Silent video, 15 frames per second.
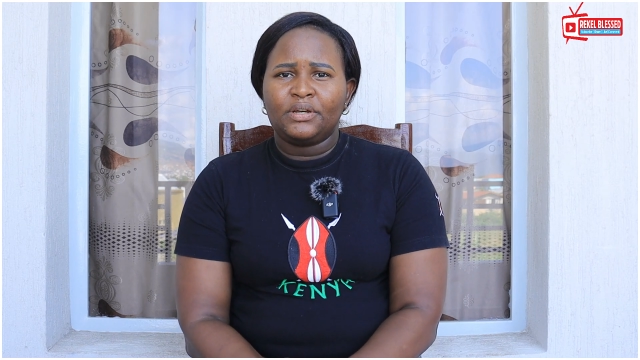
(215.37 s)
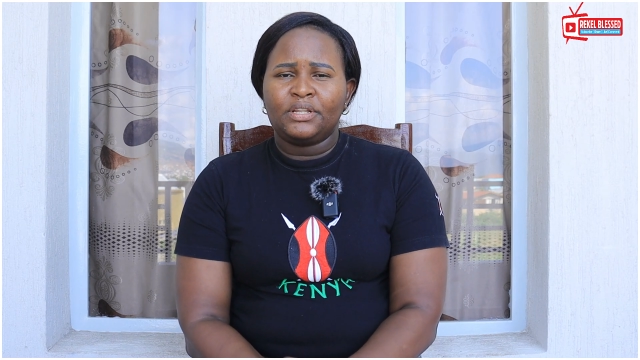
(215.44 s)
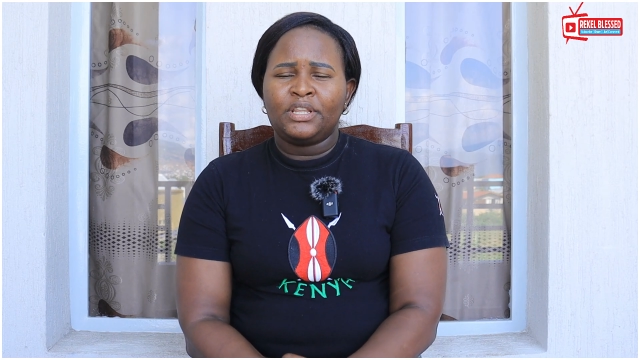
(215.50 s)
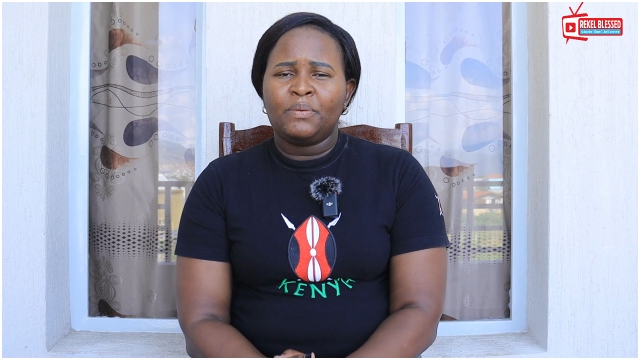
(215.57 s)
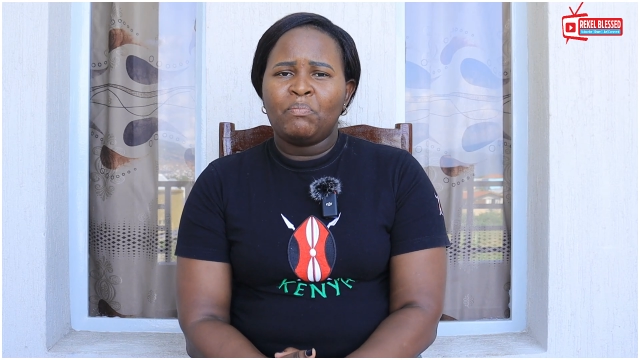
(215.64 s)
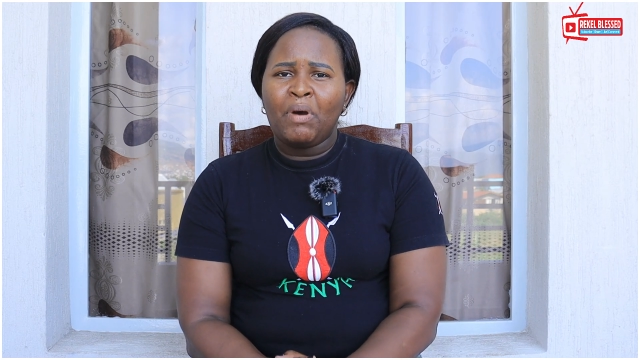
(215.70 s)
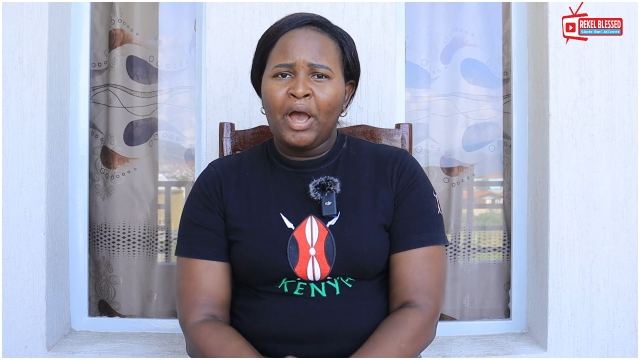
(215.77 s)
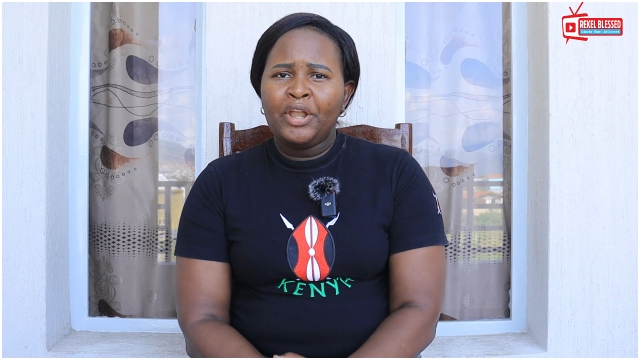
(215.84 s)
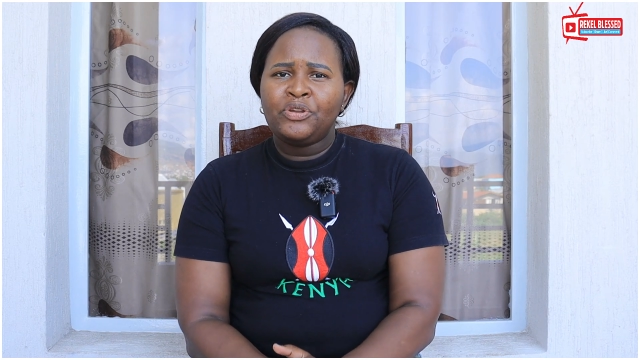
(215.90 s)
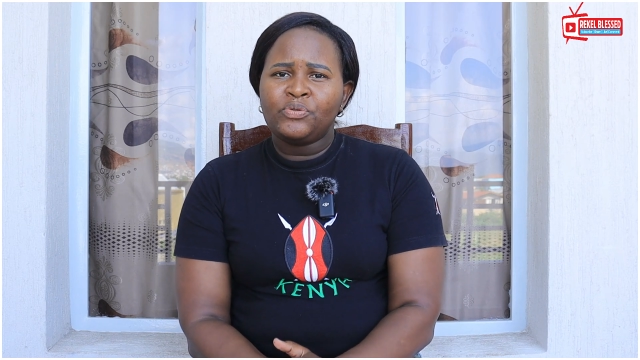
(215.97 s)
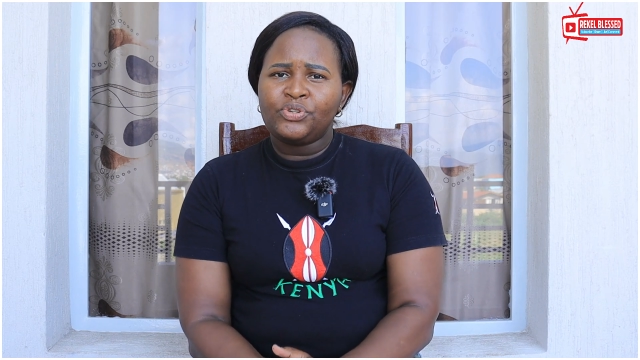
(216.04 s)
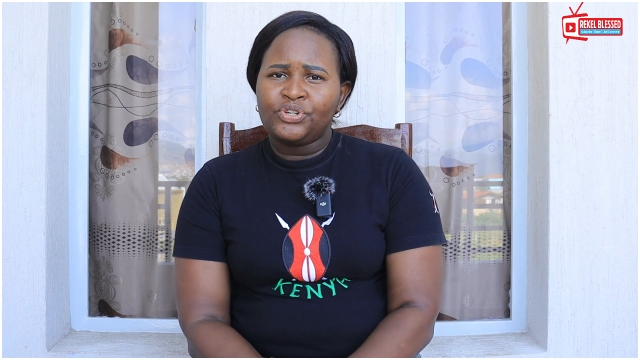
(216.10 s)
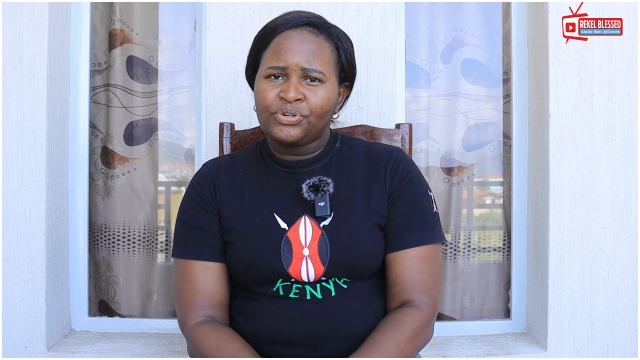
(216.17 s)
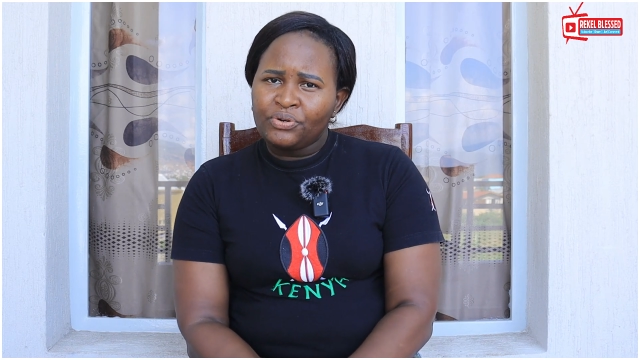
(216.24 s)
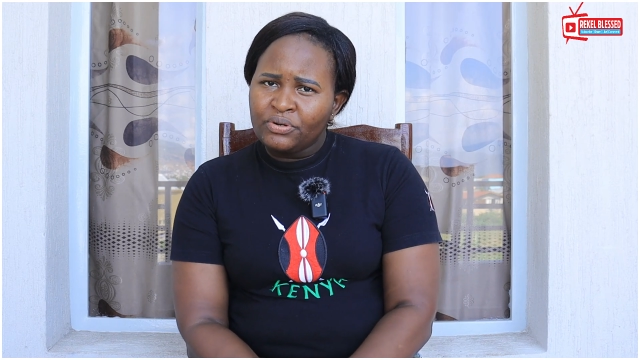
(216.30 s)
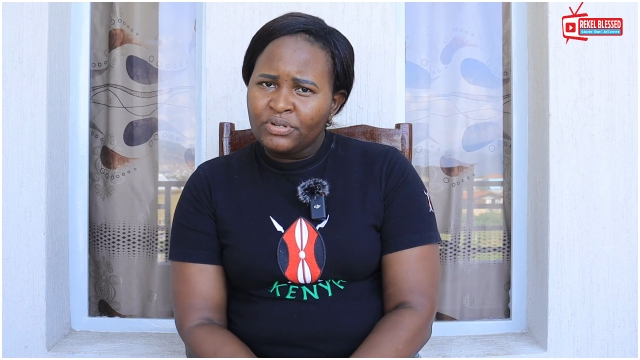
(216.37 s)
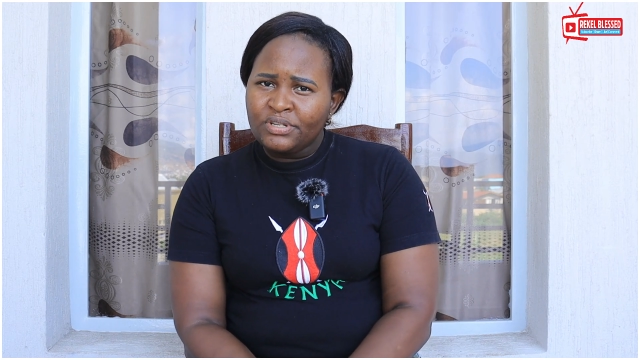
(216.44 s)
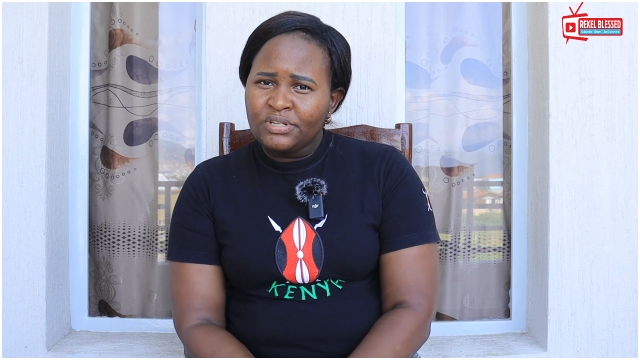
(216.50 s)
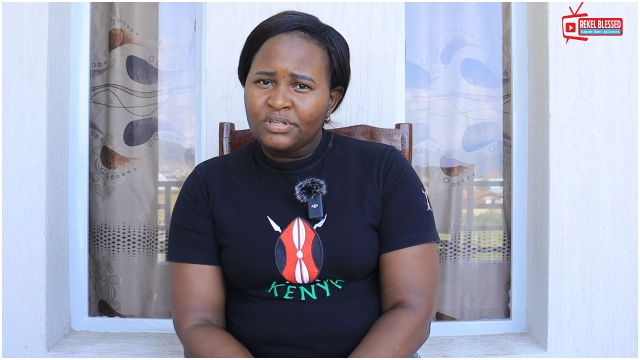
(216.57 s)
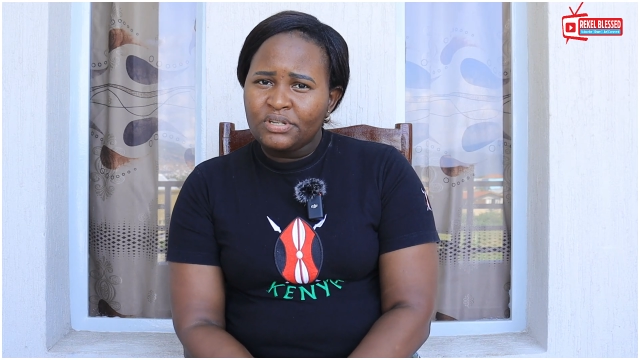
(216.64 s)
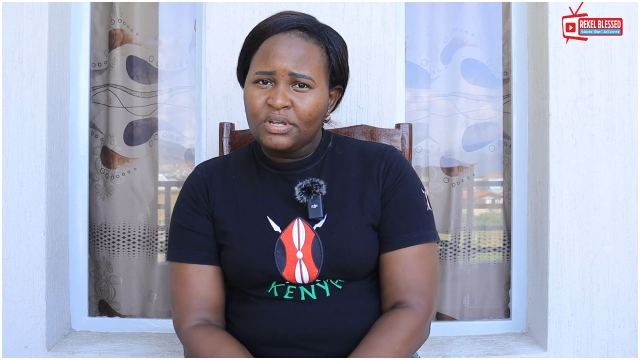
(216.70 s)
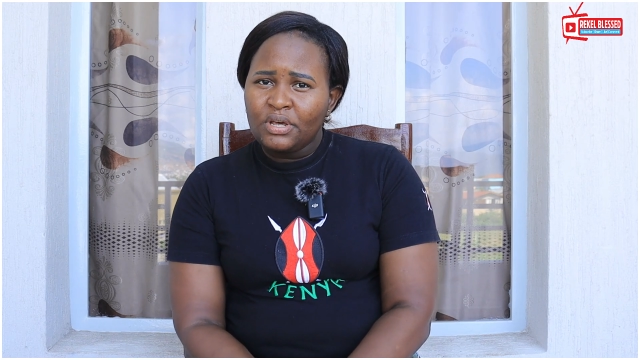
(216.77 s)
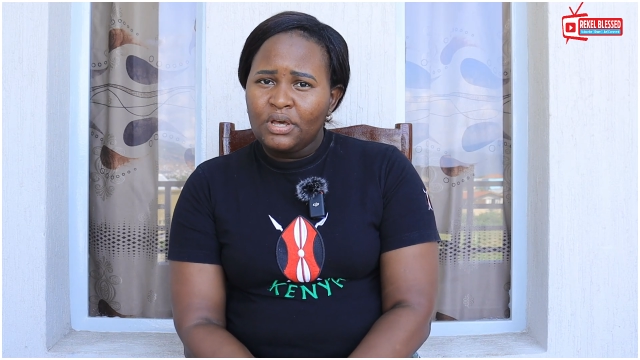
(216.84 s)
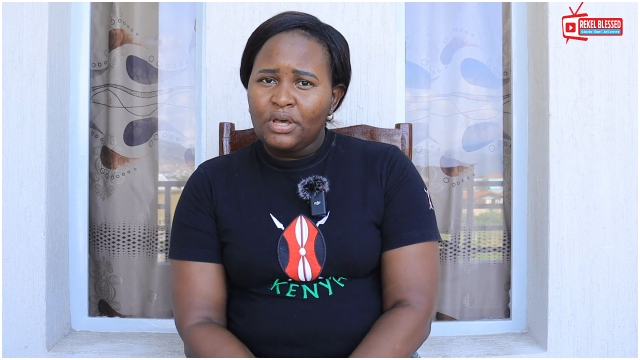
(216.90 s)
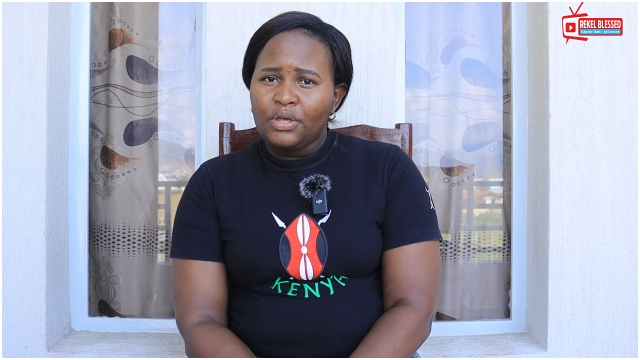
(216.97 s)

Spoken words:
The man you chose,